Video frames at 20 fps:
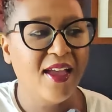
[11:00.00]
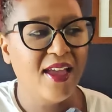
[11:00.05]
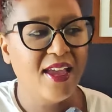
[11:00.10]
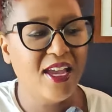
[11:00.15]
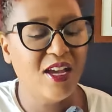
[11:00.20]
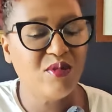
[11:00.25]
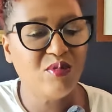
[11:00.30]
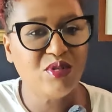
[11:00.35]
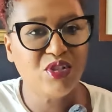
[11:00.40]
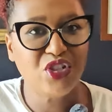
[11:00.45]

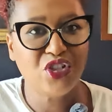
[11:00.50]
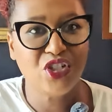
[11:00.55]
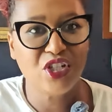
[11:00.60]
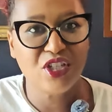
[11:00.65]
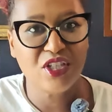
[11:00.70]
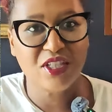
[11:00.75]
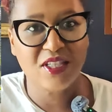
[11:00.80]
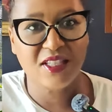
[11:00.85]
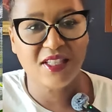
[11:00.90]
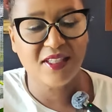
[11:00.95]
It was
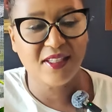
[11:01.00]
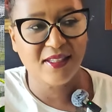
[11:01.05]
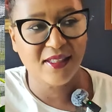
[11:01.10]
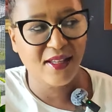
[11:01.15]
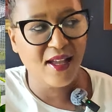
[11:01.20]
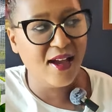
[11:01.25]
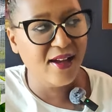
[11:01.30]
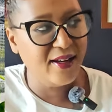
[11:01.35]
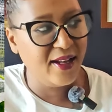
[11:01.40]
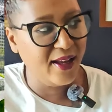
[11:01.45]
just
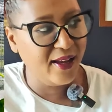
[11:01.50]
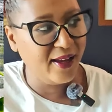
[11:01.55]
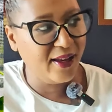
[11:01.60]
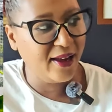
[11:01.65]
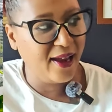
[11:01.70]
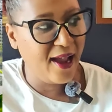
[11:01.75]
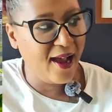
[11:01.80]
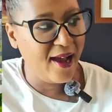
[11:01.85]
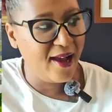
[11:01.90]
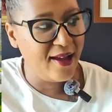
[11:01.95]
stunning.
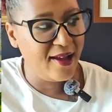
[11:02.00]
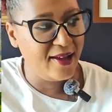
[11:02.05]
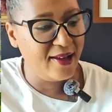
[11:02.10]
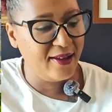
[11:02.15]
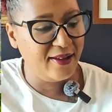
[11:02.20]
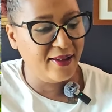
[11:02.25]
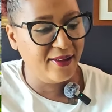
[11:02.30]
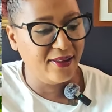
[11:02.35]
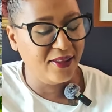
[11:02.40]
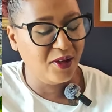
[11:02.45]

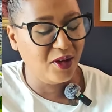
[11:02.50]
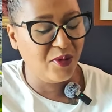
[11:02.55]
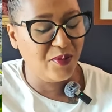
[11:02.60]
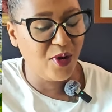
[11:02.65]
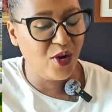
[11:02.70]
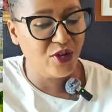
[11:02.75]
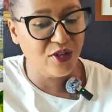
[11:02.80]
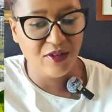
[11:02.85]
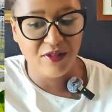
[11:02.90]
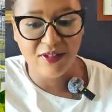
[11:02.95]
The
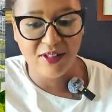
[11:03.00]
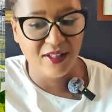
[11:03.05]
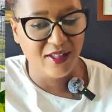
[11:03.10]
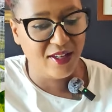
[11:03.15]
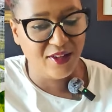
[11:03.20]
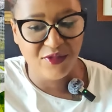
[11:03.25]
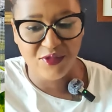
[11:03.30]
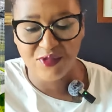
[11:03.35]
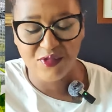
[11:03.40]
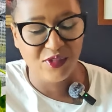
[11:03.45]
emergent
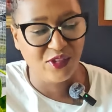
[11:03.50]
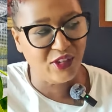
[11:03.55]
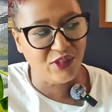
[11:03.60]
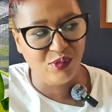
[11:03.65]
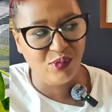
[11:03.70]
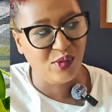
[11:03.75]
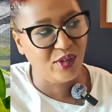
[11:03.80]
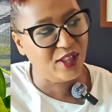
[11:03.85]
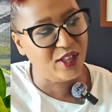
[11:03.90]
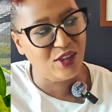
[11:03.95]
leaf
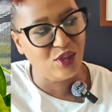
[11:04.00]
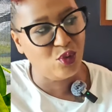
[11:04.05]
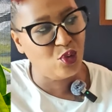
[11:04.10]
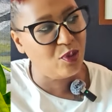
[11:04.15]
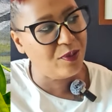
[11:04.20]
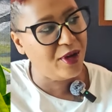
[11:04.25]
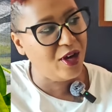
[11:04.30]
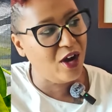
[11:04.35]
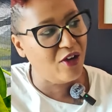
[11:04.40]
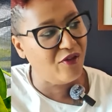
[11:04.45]
really threw
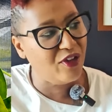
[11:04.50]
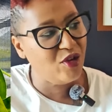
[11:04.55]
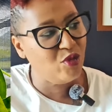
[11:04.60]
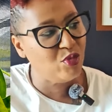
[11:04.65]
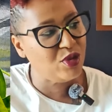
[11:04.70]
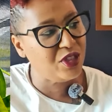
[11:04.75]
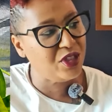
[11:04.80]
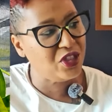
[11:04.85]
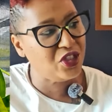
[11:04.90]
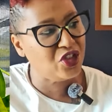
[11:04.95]
me off. It
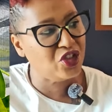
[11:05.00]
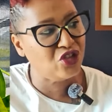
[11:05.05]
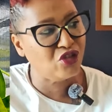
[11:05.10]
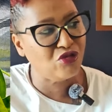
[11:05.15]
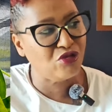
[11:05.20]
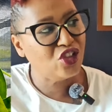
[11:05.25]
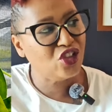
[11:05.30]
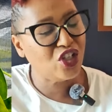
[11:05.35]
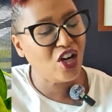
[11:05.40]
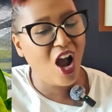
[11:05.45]
was this
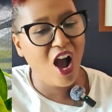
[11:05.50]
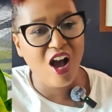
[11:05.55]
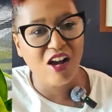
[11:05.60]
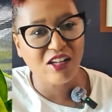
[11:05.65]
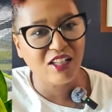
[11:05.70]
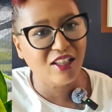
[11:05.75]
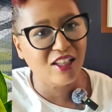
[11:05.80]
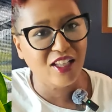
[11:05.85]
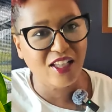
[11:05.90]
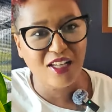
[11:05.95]

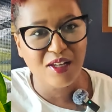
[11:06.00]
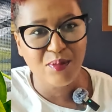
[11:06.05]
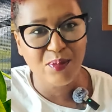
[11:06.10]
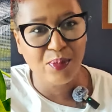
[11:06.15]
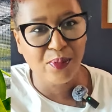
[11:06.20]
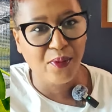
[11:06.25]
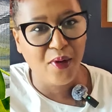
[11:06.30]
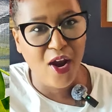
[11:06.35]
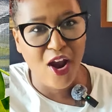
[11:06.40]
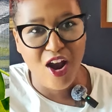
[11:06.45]
chocolatey
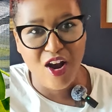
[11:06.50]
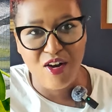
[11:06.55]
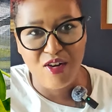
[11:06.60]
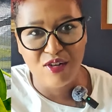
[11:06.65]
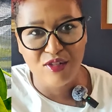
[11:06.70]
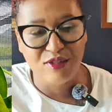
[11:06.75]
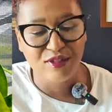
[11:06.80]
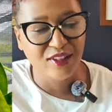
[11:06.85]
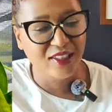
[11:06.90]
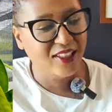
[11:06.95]

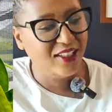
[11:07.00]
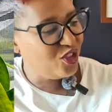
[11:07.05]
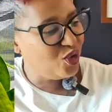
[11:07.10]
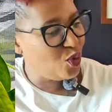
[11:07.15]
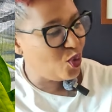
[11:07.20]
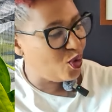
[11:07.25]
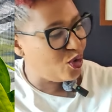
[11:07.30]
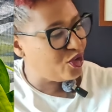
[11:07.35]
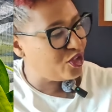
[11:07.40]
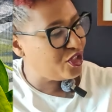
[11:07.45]
brown,
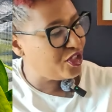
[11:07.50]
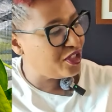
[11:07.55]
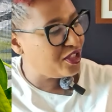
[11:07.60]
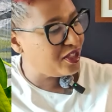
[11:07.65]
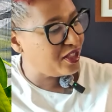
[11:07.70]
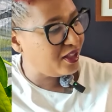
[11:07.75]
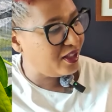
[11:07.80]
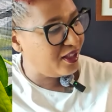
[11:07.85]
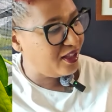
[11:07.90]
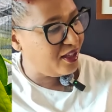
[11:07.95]

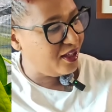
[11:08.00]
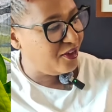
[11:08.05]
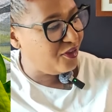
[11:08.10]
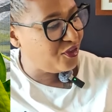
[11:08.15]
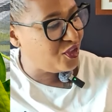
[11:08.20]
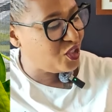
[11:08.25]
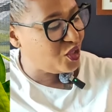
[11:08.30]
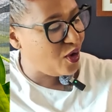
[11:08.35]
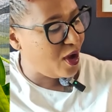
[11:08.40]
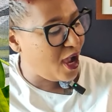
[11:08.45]
gorgeous
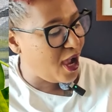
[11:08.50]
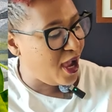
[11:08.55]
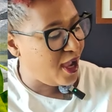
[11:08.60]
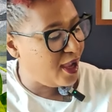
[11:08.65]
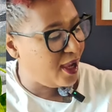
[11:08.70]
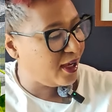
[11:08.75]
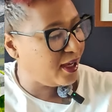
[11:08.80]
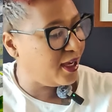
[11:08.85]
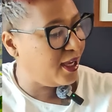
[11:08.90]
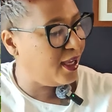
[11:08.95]
leaf. So
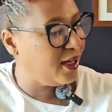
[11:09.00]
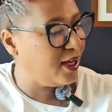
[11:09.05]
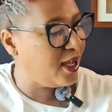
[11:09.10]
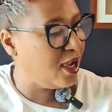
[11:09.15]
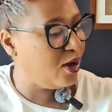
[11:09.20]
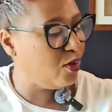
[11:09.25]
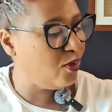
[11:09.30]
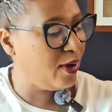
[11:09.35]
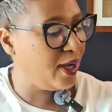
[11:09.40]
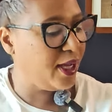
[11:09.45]
I
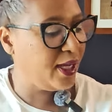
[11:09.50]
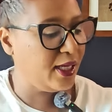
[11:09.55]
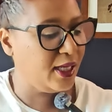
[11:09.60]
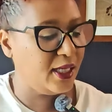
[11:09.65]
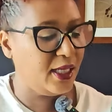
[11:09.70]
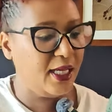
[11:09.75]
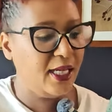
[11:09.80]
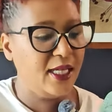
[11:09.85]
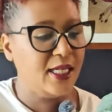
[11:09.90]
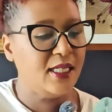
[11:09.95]
cannot wait.
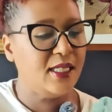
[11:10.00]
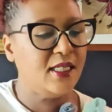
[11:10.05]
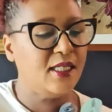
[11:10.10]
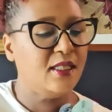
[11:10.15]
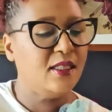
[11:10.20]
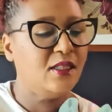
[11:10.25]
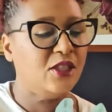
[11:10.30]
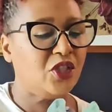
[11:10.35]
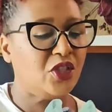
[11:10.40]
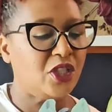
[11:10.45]

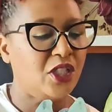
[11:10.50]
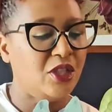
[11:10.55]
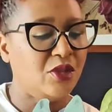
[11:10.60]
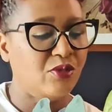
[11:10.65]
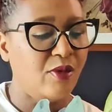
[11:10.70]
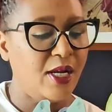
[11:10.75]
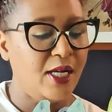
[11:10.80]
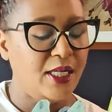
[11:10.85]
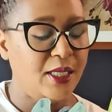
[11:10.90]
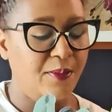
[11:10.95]
And she's
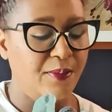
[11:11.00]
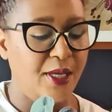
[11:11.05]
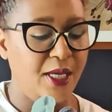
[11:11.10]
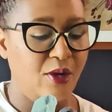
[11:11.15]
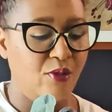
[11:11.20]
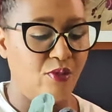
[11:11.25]
ready to be